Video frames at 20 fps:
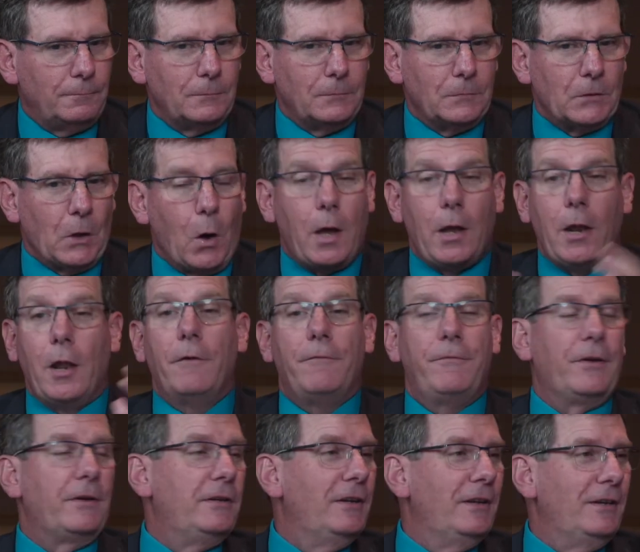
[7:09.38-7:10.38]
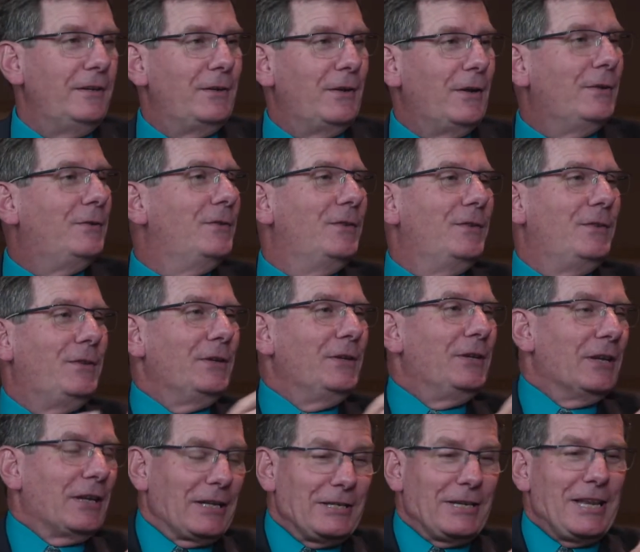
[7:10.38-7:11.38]
Oh, I love
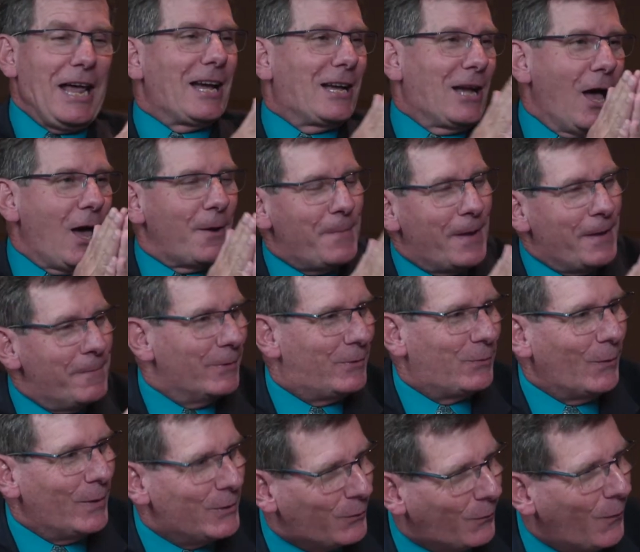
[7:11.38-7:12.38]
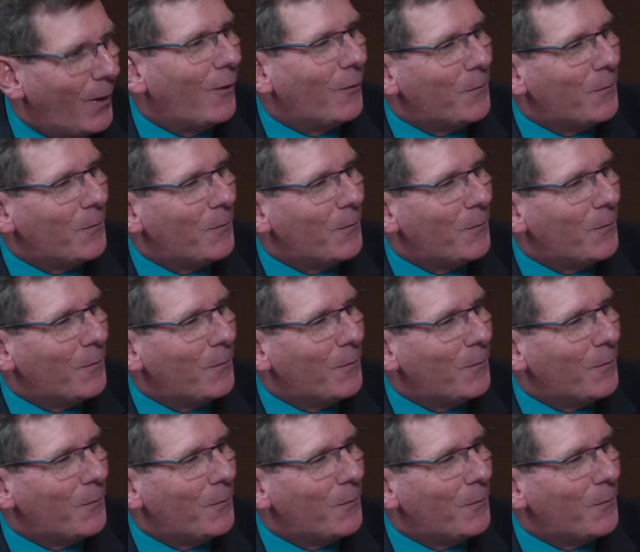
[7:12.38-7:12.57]
the dichotomy between 12